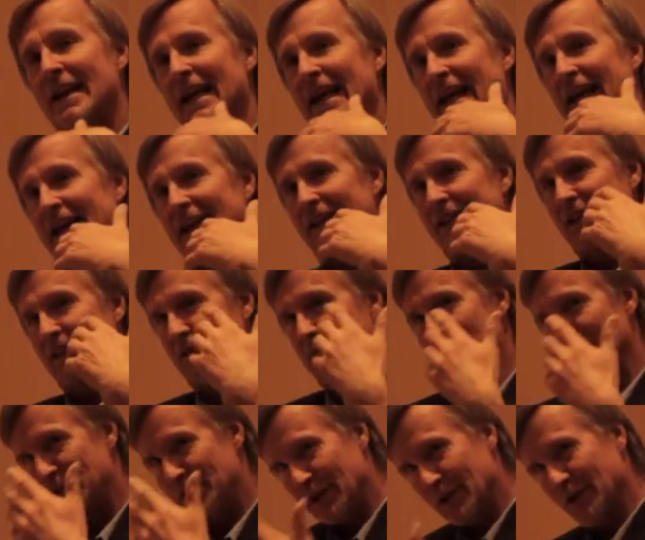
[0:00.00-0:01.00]
and the
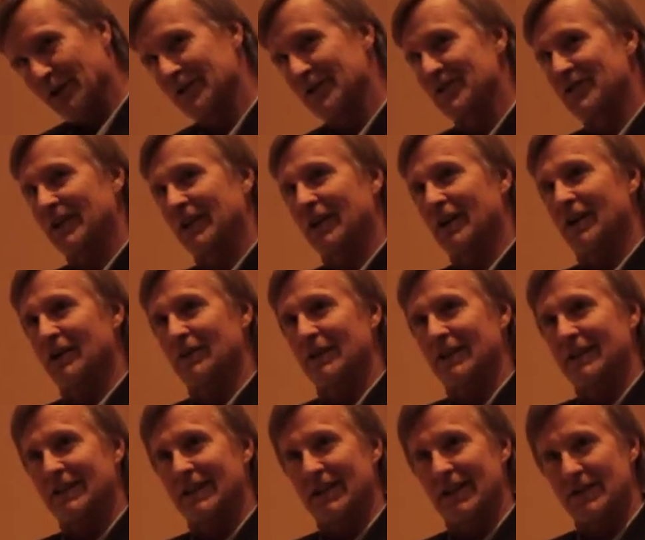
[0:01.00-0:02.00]
materials that go
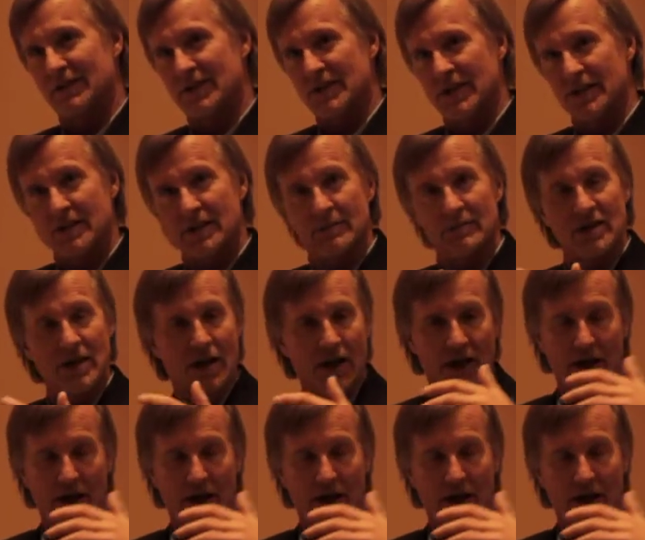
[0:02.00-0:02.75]
into those systems,